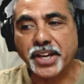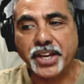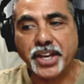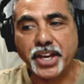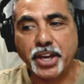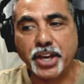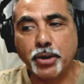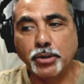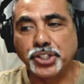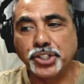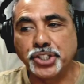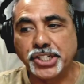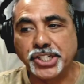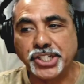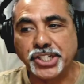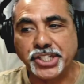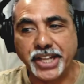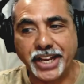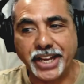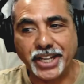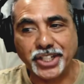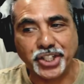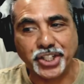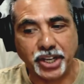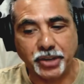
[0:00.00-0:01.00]
which, a huge
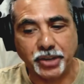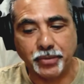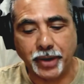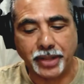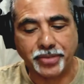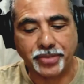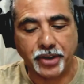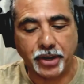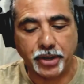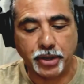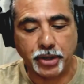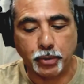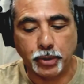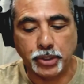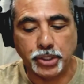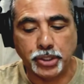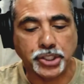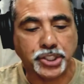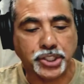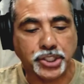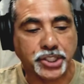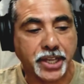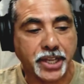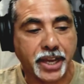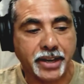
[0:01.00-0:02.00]
distinction right there. You we
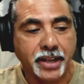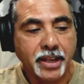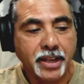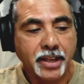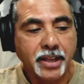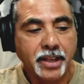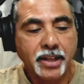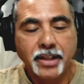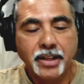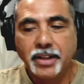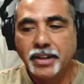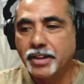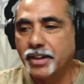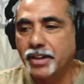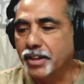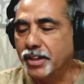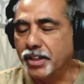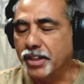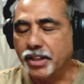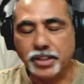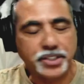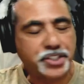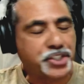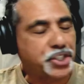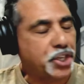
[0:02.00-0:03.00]
just said
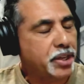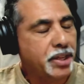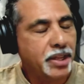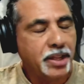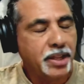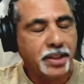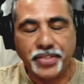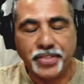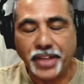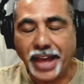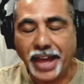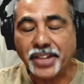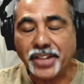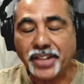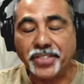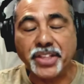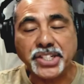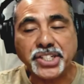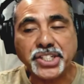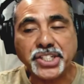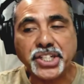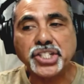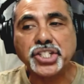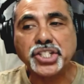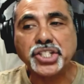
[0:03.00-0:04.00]
that
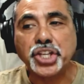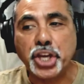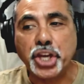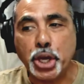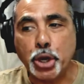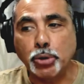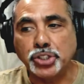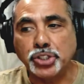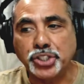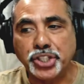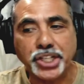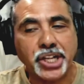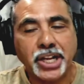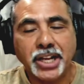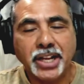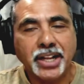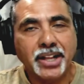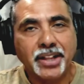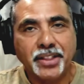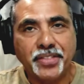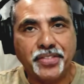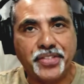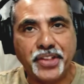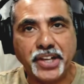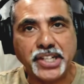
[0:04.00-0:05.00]
this is huge. This,
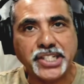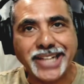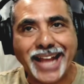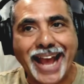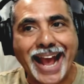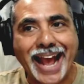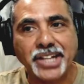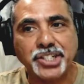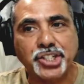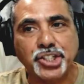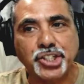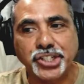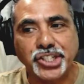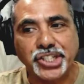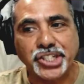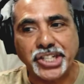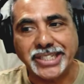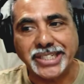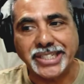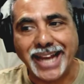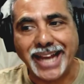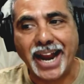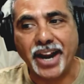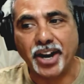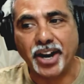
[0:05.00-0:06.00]
this answers the
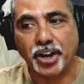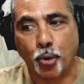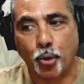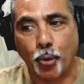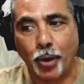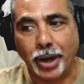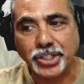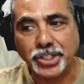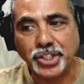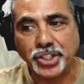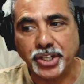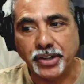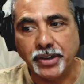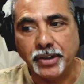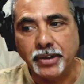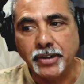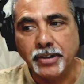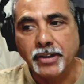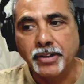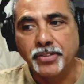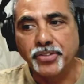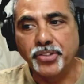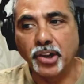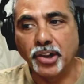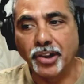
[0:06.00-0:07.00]
entire question.
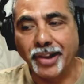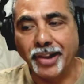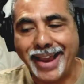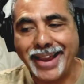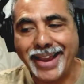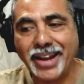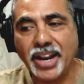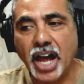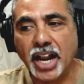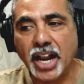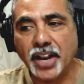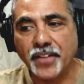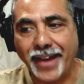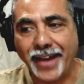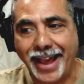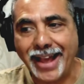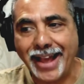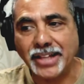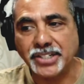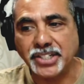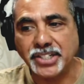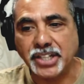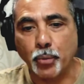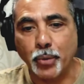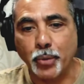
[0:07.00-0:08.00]
The laying on of
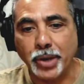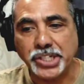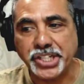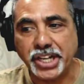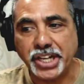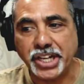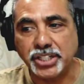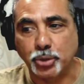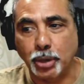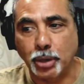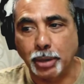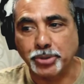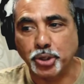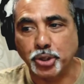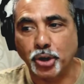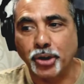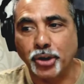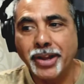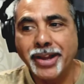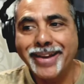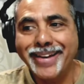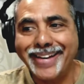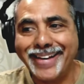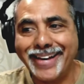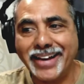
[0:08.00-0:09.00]
hands that we see in
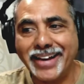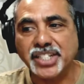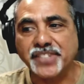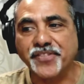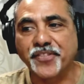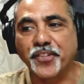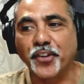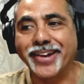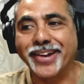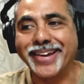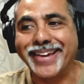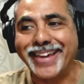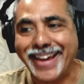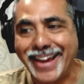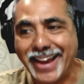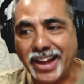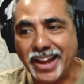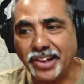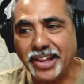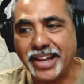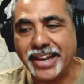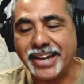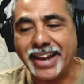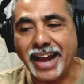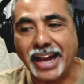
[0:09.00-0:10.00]
Scripture is for
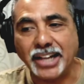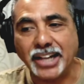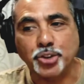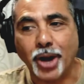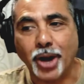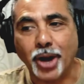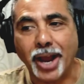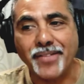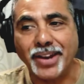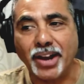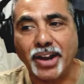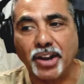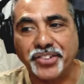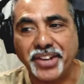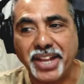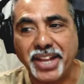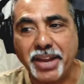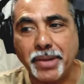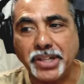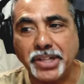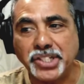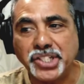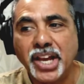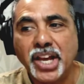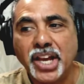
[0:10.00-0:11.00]
healing, not driving out
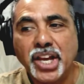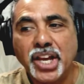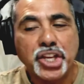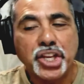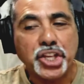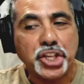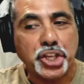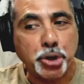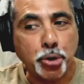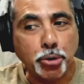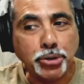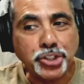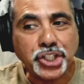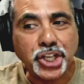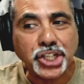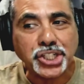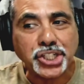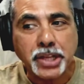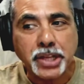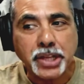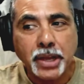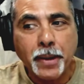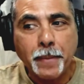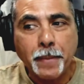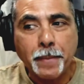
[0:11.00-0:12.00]
demons. You
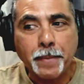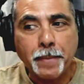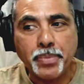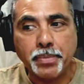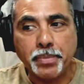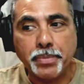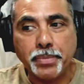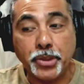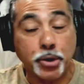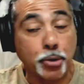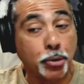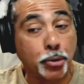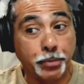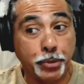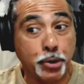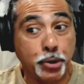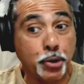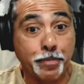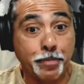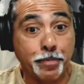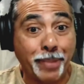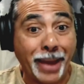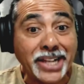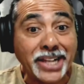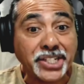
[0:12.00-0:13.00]
just, you
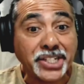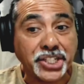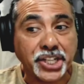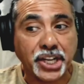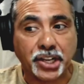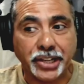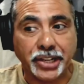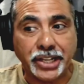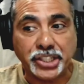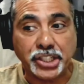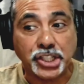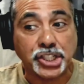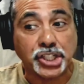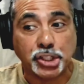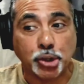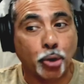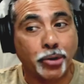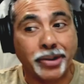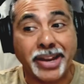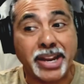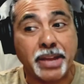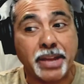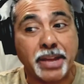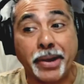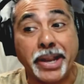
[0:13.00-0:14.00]
you basically just
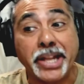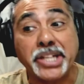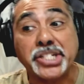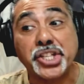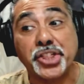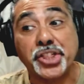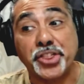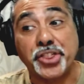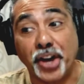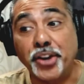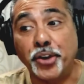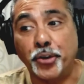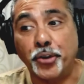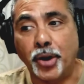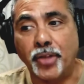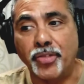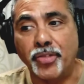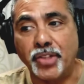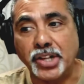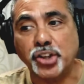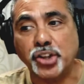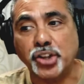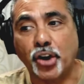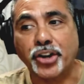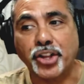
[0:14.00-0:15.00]
stole anybody's thunder
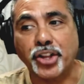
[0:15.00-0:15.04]
on this